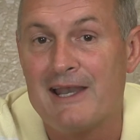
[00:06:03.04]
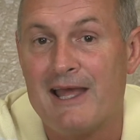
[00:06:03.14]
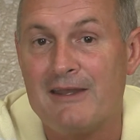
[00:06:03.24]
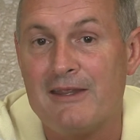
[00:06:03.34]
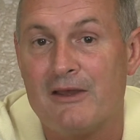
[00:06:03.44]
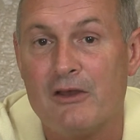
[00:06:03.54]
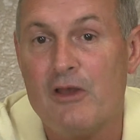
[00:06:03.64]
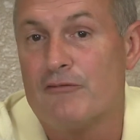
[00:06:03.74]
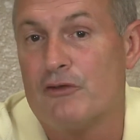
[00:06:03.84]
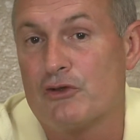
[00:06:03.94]
and an idea.
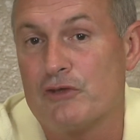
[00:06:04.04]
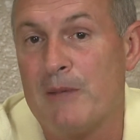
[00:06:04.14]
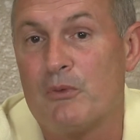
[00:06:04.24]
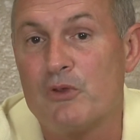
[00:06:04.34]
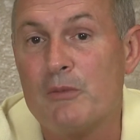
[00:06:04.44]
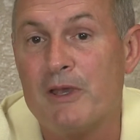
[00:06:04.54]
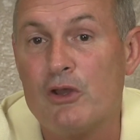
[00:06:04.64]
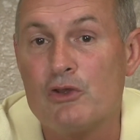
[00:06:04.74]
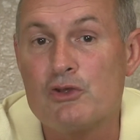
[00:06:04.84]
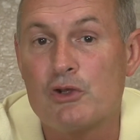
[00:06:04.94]
For example, you
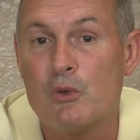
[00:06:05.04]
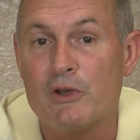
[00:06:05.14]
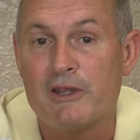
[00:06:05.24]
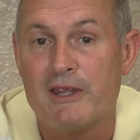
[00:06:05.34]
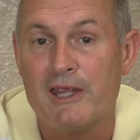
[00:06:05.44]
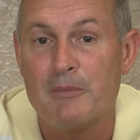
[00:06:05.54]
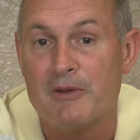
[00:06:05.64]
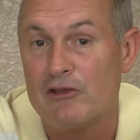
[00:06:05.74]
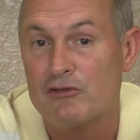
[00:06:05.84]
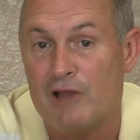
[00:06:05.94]
may know that you're going to
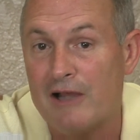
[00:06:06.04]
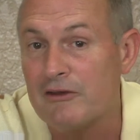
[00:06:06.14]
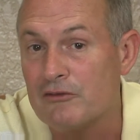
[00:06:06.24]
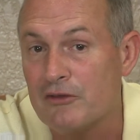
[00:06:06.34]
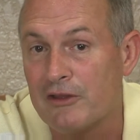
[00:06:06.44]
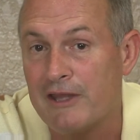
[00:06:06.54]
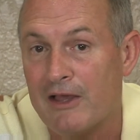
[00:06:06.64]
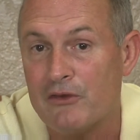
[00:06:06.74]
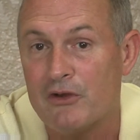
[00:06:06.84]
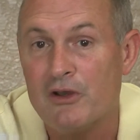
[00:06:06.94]
camp, and that's locked into the
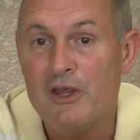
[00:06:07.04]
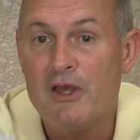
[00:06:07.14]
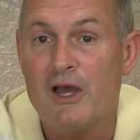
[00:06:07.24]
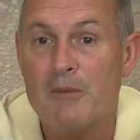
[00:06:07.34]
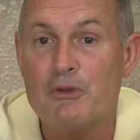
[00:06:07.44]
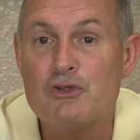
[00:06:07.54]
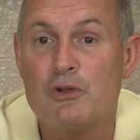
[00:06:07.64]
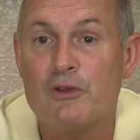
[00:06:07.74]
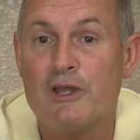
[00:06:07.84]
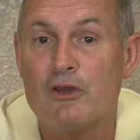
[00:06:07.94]
calendar,
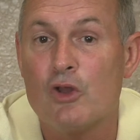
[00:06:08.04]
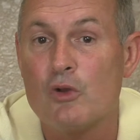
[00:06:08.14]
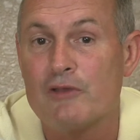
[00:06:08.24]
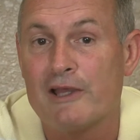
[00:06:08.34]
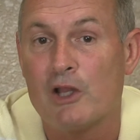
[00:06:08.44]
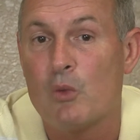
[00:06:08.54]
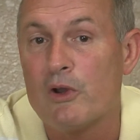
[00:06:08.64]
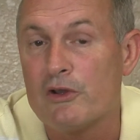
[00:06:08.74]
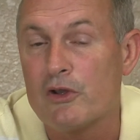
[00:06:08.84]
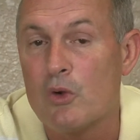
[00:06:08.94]
but you don't yet know exactly
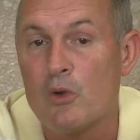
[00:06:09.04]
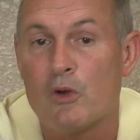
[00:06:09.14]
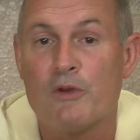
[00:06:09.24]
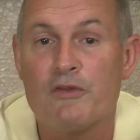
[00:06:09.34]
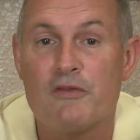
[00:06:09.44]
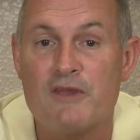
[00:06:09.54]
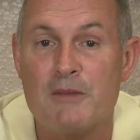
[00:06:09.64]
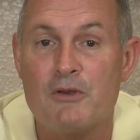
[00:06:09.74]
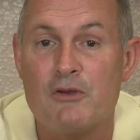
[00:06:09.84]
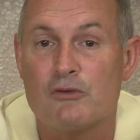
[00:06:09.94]
where you're going or what the
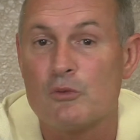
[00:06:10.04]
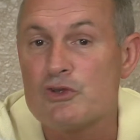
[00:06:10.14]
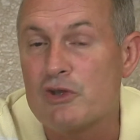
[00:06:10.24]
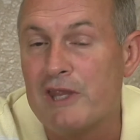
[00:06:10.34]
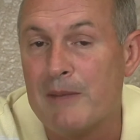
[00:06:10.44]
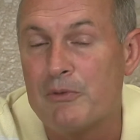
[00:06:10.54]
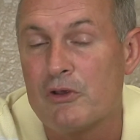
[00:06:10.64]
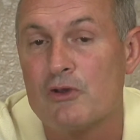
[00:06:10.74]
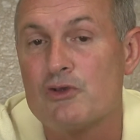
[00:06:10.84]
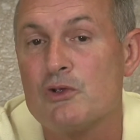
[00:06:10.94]
theme is or which camp
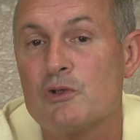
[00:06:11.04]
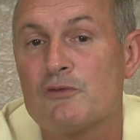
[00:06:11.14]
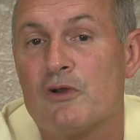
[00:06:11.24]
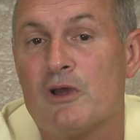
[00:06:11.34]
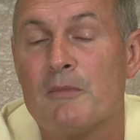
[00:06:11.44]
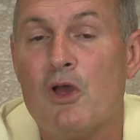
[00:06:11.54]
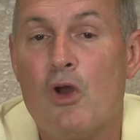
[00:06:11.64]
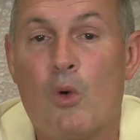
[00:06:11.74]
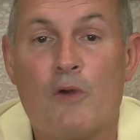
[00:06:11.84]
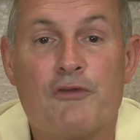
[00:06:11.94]
you're going to choose from,
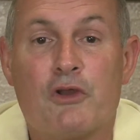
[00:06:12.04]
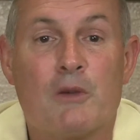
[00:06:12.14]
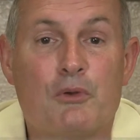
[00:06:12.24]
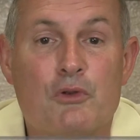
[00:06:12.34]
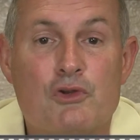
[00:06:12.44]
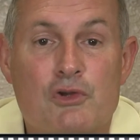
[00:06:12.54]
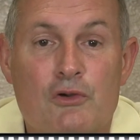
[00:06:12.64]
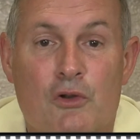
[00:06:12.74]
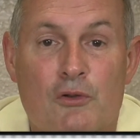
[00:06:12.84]
or if you're going to produce your